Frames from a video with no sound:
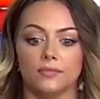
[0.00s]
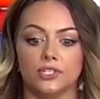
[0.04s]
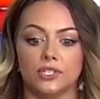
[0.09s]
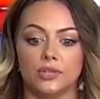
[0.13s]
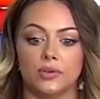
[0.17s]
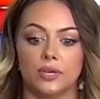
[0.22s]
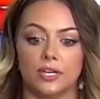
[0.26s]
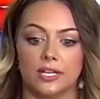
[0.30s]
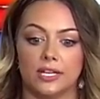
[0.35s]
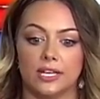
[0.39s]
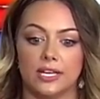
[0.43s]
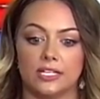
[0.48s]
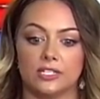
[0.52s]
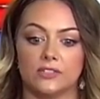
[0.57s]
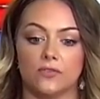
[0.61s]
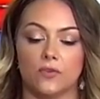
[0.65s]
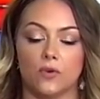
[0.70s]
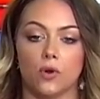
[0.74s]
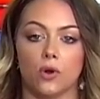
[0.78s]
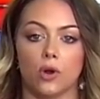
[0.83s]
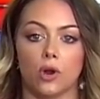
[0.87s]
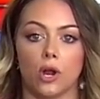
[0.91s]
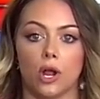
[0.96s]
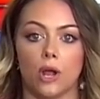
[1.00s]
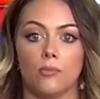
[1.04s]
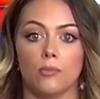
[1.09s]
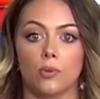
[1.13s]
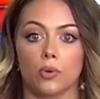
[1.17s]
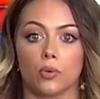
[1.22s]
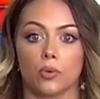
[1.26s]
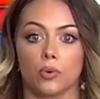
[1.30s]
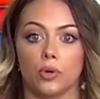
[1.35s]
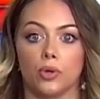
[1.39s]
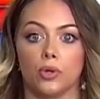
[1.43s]
doing this for a
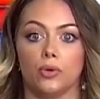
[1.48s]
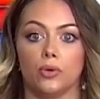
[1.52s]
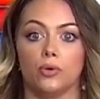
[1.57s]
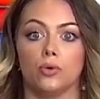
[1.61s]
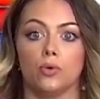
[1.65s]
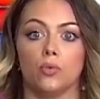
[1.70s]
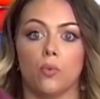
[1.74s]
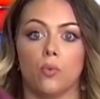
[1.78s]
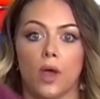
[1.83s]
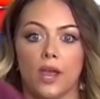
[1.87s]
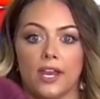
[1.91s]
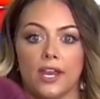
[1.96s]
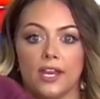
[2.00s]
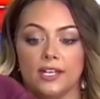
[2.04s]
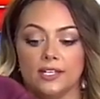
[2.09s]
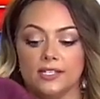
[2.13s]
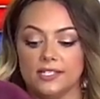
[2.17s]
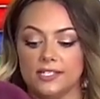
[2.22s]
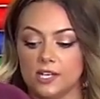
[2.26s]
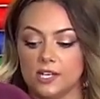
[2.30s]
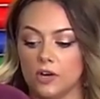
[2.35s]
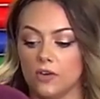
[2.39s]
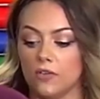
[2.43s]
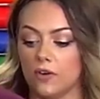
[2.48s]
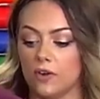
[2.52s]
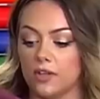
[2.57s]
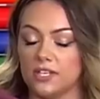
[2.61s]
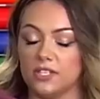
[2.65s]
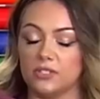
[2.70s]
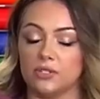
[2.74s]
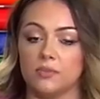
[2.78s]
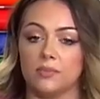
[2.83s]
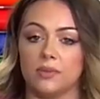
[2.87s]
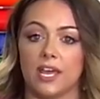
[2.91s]
maroon, white, and silver,
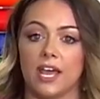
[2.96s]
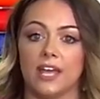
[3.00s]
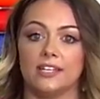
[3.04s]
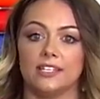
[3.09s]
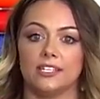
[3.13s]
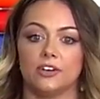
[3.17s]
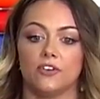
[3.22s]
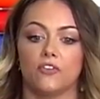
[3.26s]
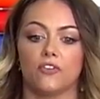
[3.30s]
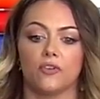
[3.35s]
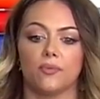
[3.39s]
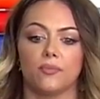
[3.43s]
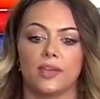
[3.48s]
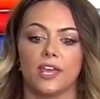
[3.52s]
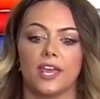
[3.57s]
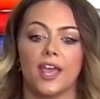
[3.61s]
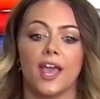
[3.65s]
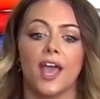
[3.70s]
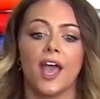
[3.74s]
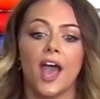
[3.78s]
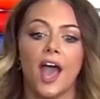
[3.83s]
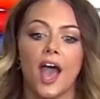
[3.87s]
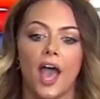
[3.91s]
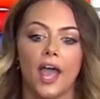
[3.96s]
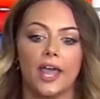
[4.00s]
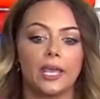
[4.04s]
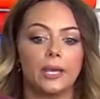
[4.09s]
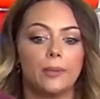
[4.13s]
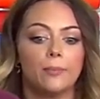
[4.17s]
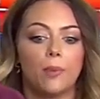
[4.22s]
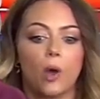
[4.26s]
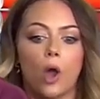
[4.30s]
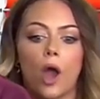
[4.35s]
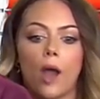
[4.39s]
this would be ideal for me. I
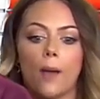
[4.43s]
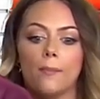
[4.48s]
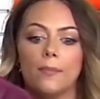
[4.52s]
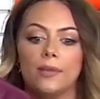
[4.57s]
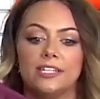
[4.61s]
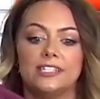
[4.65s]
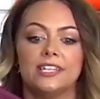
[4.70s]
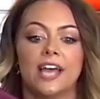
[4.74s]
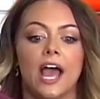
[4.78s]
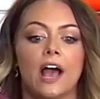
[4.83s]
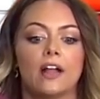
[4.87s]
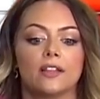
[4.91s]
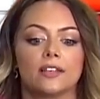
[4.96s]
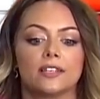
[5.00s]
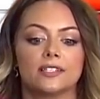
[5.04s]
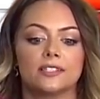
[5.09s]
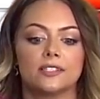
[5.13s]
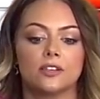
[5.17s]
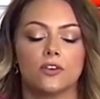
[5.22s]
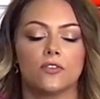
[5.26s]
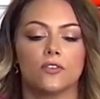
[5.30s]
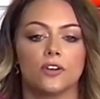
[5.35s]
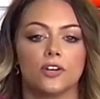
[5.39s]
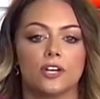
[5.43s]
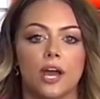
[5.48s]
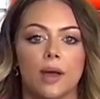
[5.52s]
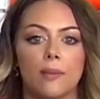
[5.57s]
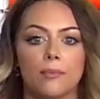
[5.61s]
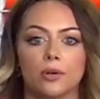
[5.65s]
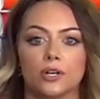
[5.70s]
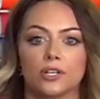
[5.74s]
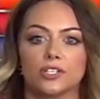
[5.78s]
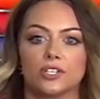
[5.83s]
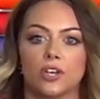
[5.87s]
can pop metallic silver
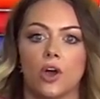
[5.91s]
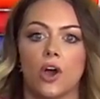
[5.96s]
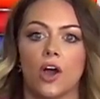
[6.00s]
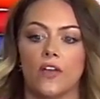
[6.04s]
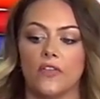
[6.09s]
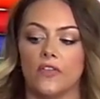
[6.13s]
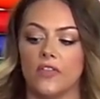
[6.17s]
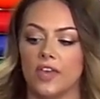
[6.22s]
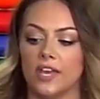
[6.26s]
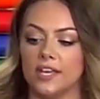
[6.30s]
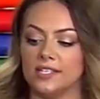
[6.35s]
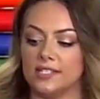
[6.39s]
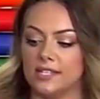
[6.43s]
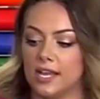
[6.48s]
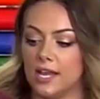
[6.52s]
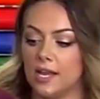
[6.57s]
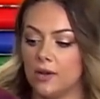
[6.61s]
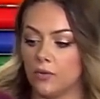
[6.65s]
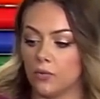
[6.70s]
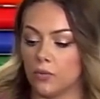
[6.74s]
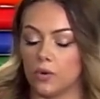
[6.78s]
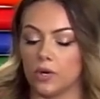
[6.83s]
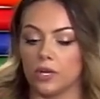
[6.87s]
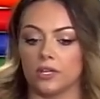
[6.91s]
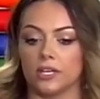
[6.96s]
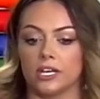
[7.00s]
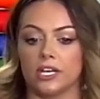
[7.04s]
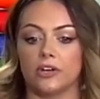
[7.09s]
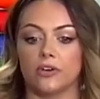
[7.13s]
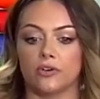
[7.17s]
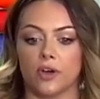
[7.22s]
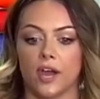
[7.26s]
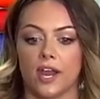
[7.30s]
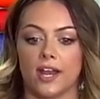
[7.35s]
numbers on this and
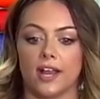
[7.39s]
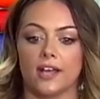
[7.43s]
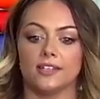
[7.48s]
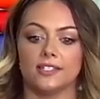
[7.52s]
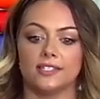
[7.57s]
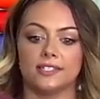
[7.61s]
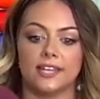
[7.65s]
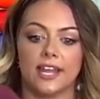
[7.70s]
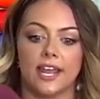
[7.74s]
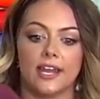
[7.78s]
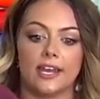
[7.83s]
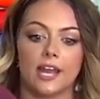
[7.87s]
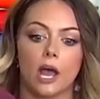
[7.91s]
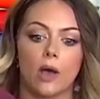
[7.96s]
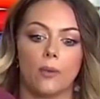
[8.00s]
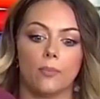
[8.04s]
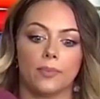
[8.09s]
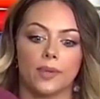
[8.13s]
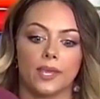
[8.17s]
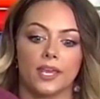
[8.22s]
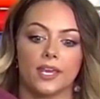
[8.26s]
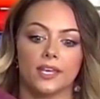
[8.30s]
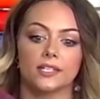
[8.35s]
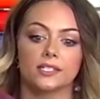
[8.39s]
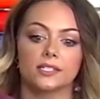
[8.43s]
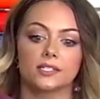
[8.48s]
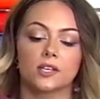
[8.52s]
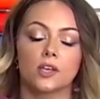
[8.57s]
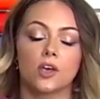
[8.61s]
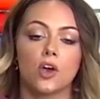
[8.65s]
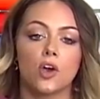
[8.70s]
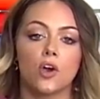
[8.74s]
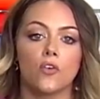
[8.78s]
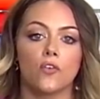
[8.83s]
really create a standout
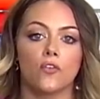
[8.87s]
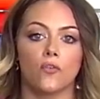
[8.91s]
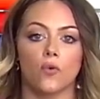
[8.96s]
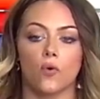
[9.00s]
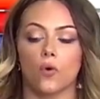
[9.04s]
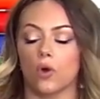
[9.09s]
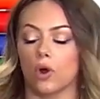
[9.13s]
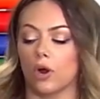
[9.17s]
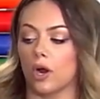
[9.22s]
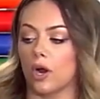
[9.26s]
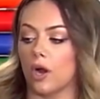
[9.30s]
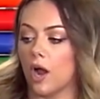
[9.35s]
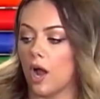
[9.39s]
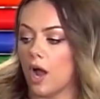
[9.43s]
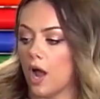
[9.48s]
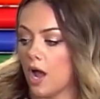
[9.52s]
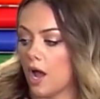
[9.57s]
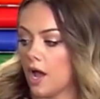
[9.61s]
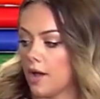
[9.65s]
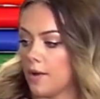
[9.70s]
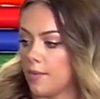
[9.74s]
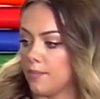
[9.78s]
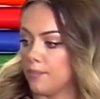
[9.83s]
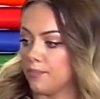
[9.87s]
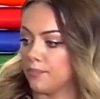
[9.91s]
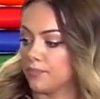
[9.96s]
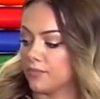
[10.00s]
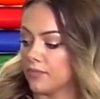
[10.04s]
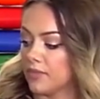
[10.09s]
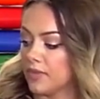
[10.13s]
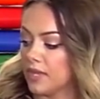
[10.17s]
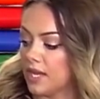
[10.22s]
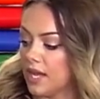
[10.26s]
piece for a